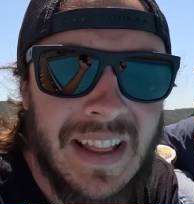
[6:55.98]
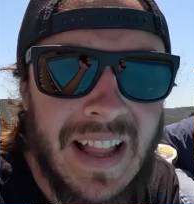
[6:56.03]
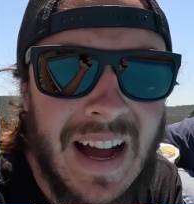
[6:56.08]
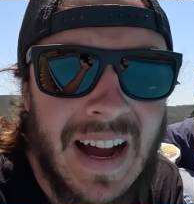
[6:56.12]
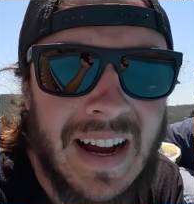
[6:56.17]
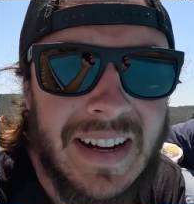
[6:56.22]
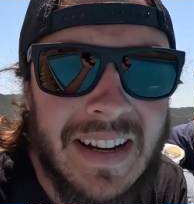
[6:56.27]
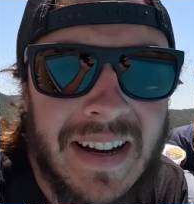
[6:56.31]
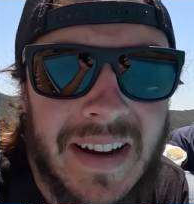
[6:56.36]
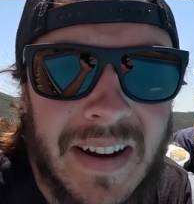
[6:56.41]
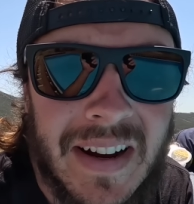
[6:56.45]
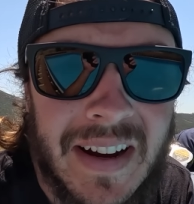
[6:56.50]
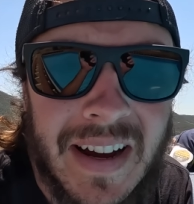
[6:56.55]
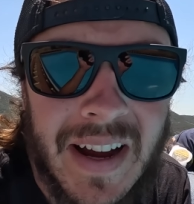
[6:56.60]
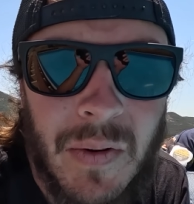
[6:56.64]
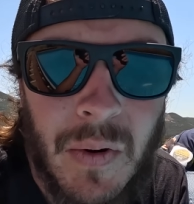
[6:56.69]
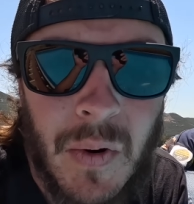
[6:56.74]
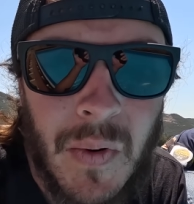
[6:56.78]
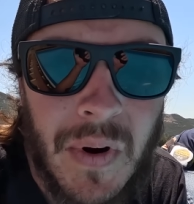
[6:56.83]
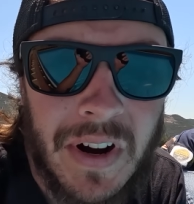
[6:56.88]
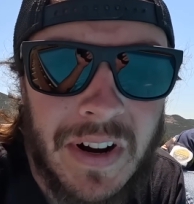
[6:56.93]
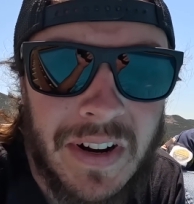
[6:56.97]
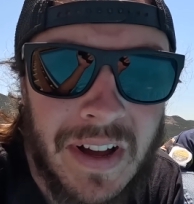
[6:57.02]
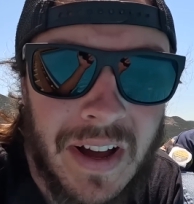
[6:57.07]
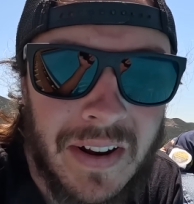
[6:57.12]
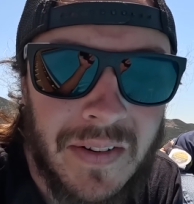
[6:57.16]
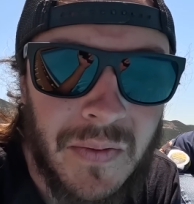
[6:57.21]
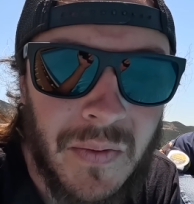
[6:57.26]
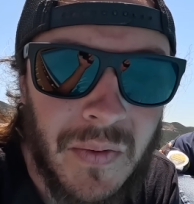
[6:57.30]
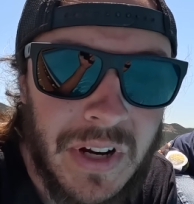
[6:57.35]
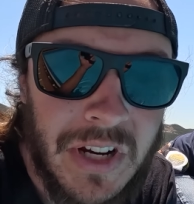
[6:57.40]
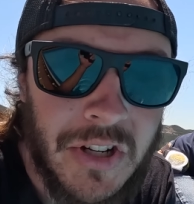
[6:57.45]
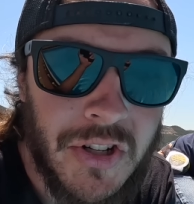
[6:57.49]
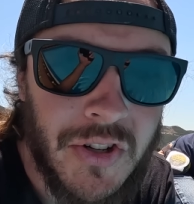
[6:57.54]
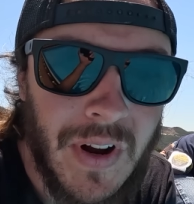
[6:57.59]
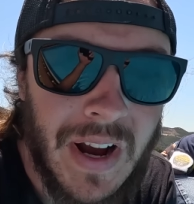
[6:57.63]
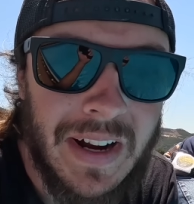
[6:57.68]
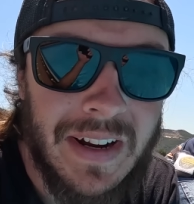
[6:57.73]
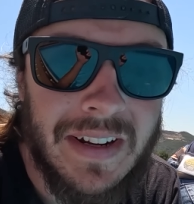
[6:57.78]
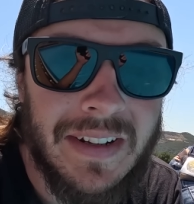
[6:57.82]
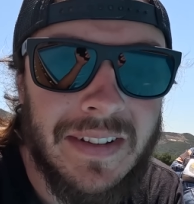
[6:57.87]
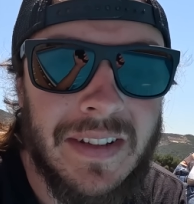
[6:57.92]
the line here, we're working on
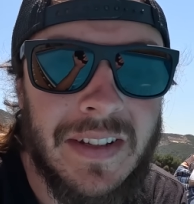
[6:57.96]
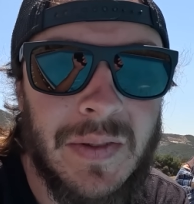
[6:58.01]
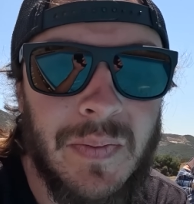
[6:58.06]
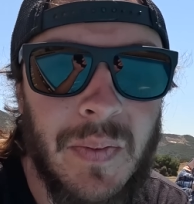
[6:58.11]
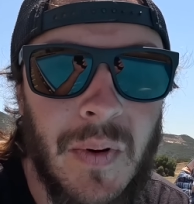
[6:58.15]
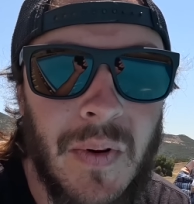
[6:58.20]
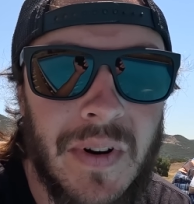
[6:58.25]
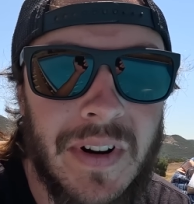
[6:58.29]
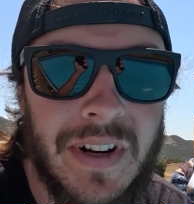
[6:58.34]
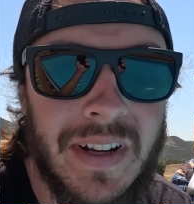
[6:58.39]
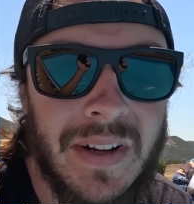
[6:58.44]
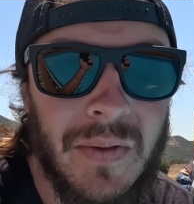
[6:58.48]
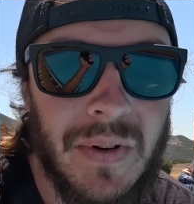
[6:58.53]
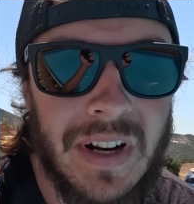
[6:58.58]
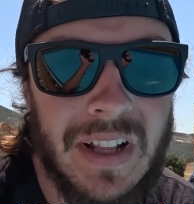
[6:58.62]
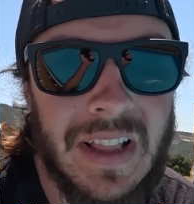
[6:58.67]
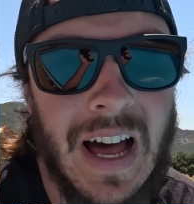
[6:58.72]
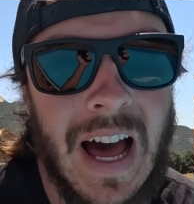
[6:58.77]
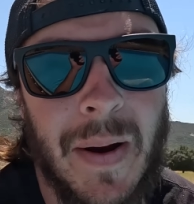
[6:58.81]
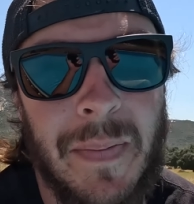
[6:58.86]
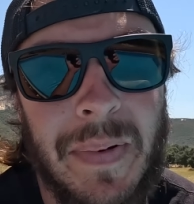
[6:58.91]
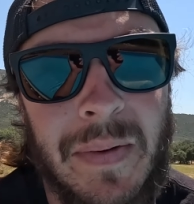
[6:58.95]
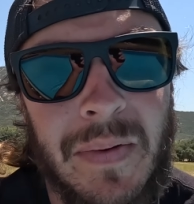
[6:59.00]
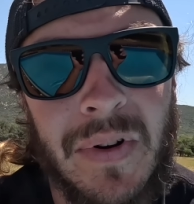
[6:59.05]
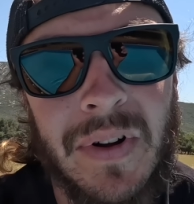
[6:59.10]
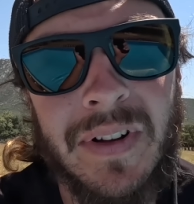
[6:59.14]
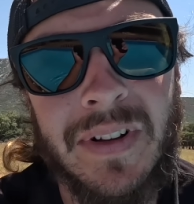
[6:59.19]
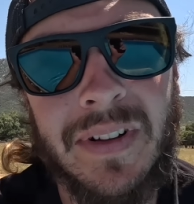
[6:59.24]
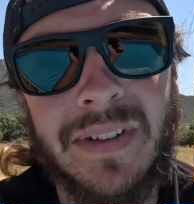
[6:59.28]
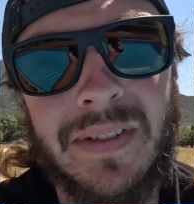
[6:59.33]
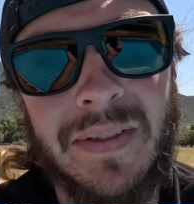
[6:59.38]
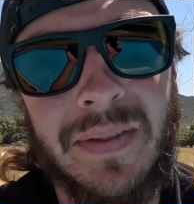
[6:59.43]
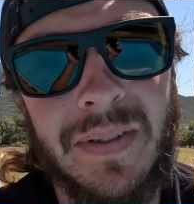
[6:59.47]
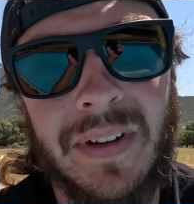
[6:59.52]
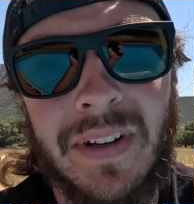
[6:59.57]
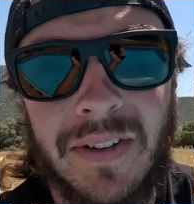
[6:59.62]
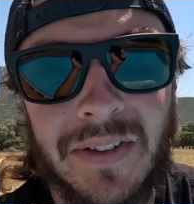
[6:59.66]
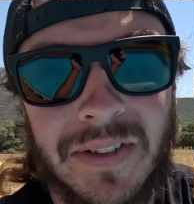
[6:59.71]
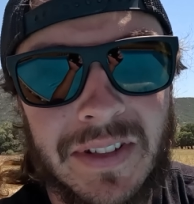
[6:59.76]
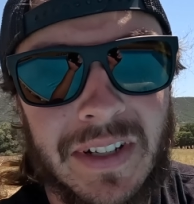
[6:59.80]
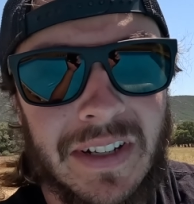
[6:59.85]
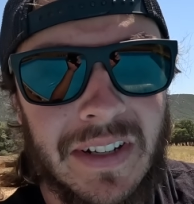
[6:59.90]
re-straightening this board. What a lot of people
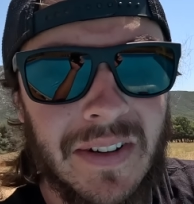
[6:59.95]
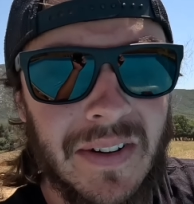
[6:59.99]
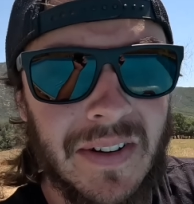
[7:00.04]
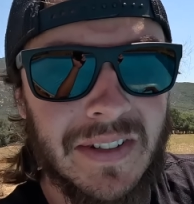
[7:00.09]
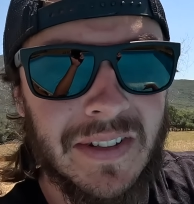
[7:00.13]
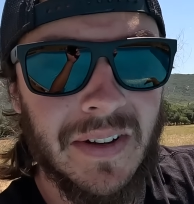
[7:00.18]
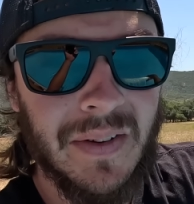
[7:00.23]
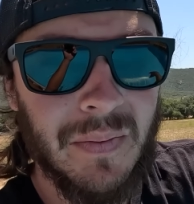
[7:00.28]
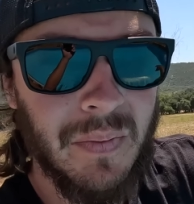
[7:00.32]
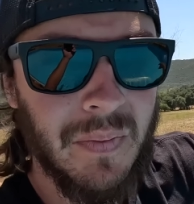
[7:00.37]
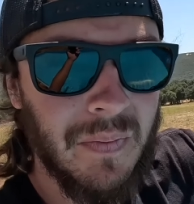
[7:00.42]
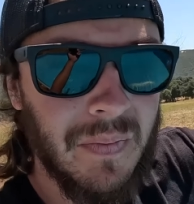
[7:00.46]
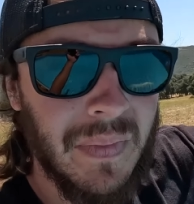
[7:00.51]
you'll see do is they'll